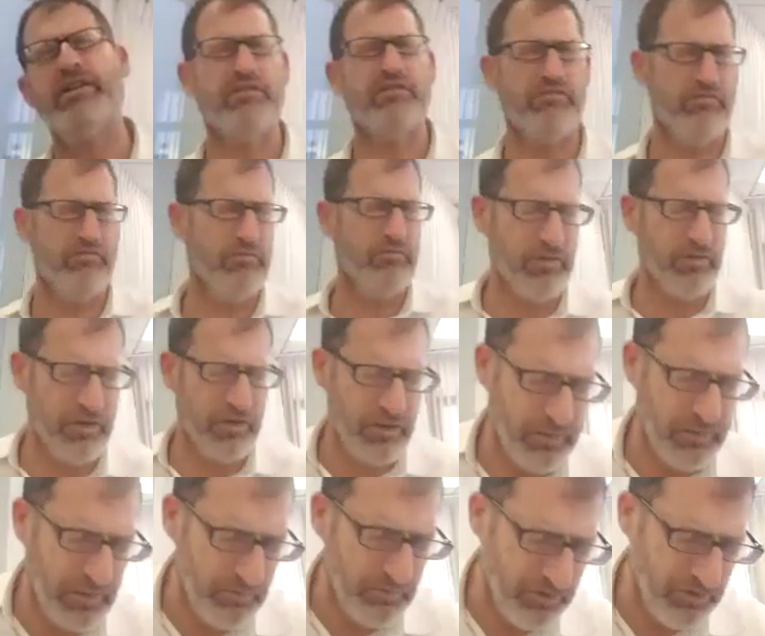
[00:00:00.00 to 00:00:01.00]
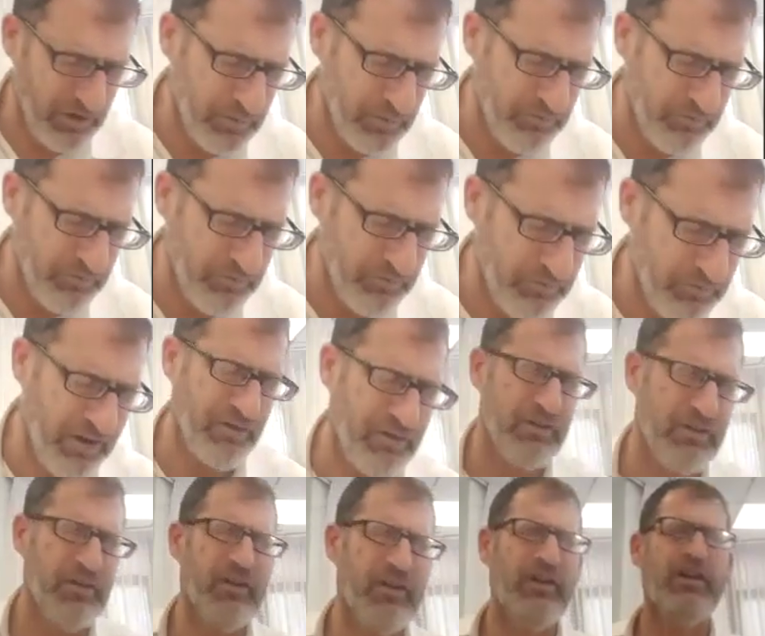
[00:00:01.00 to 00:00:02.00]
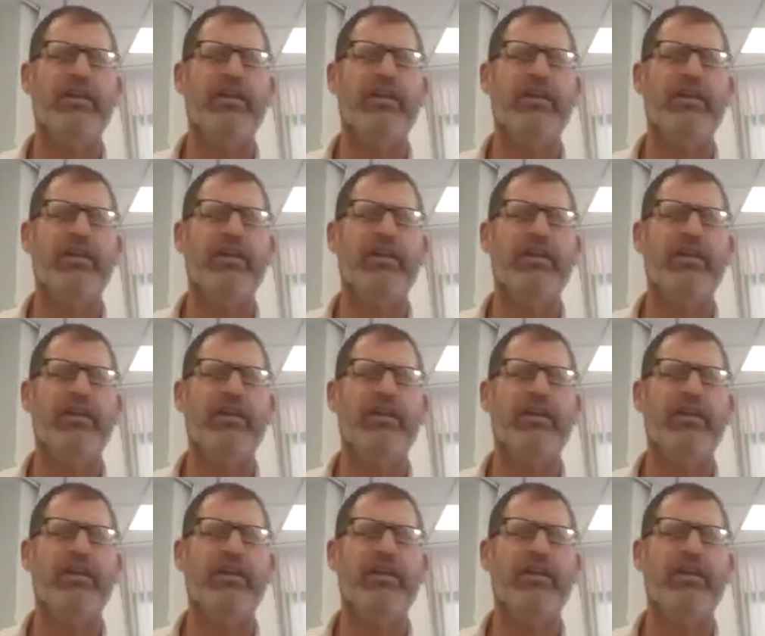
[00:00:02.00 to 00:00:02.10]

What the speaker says: What a great way to commemorate him